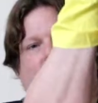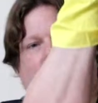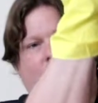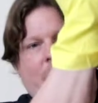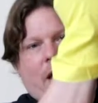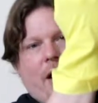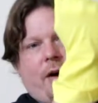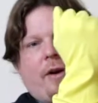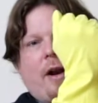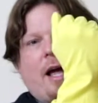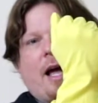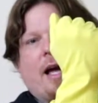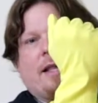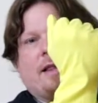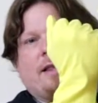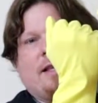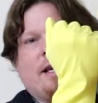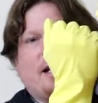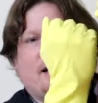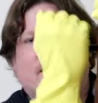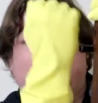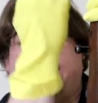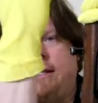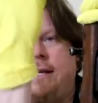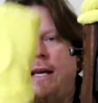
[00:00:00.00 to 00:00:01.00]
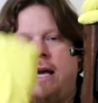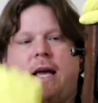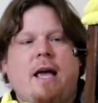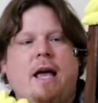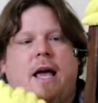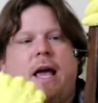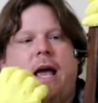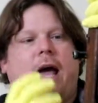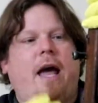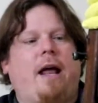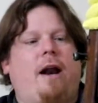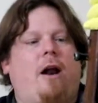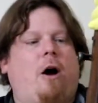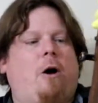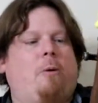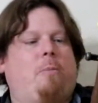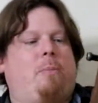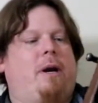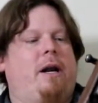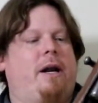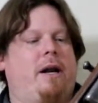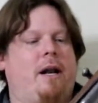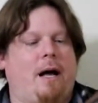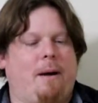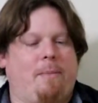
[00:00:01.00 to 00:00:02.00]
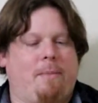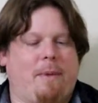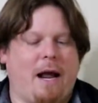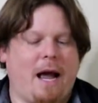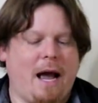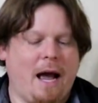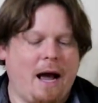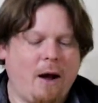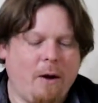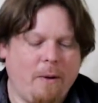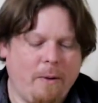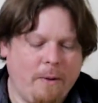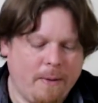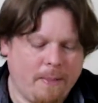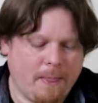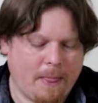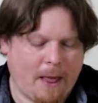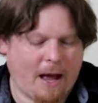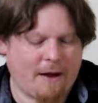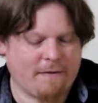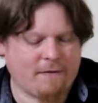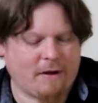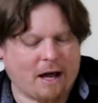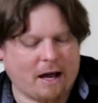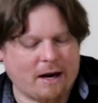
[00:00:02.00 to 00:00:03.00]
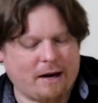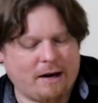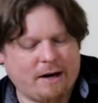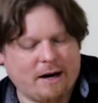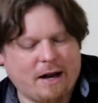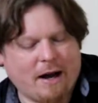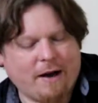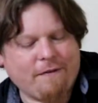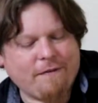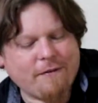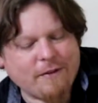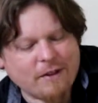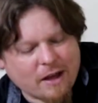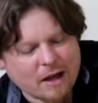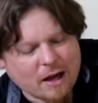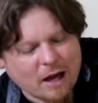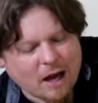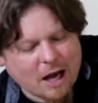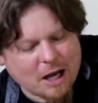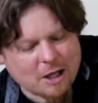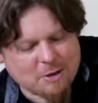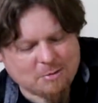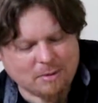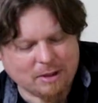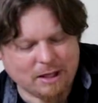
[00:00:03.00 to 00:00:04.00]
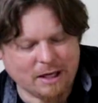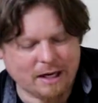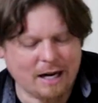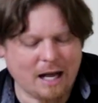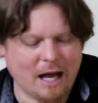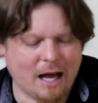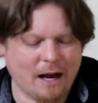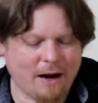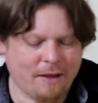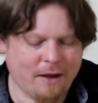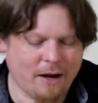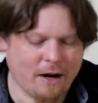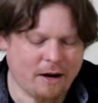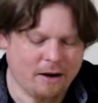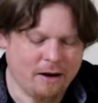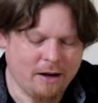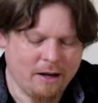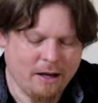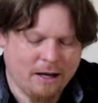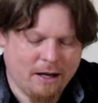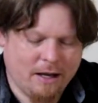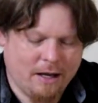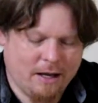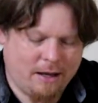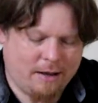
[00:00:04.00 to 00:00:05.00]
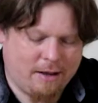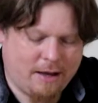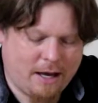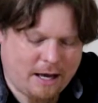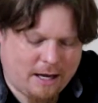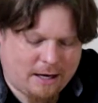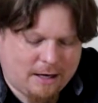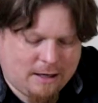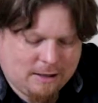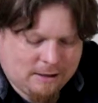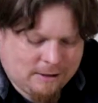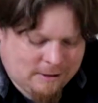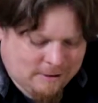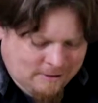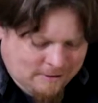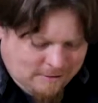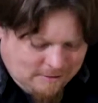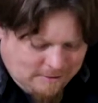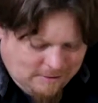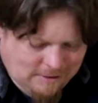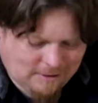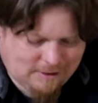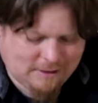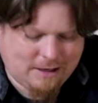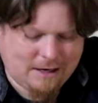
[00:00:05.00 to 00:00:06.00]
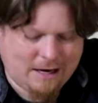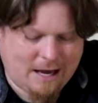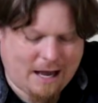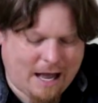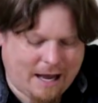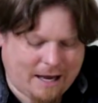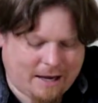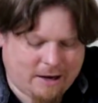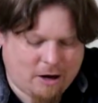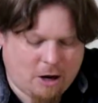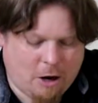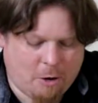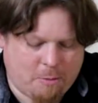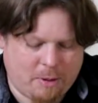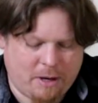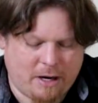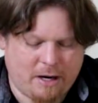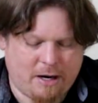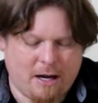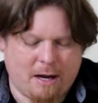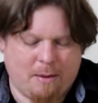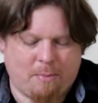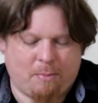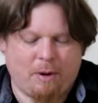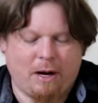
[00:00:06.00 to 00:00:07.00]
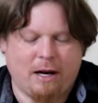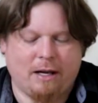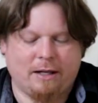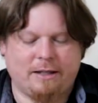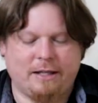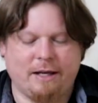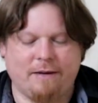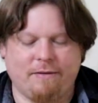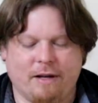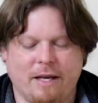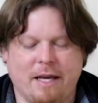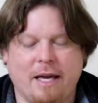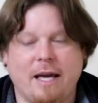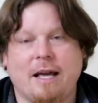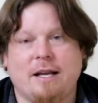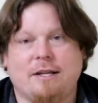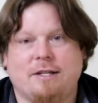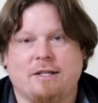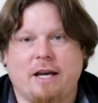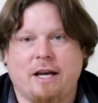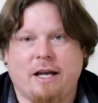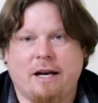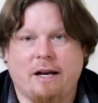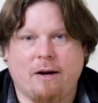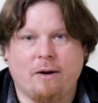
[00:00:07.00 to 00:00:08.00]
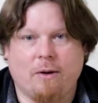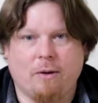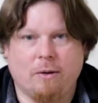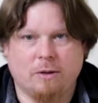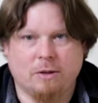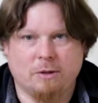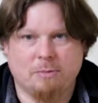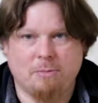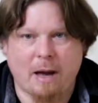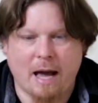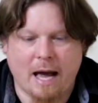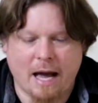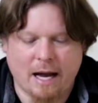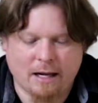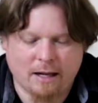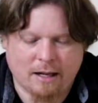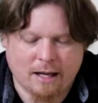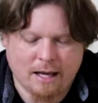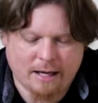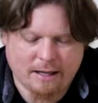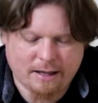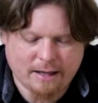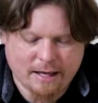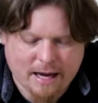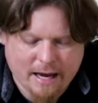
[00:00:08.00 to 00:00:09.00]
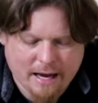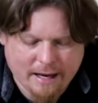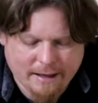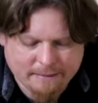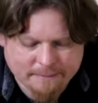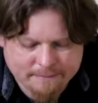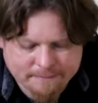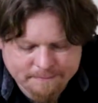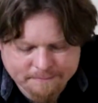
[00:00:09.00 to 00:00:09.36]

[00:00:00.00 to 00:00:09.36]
the ground like this, and open it up. Now I've gotten enough for the Cosmoline out of there that I can open it up relatively easy and it holds back like that.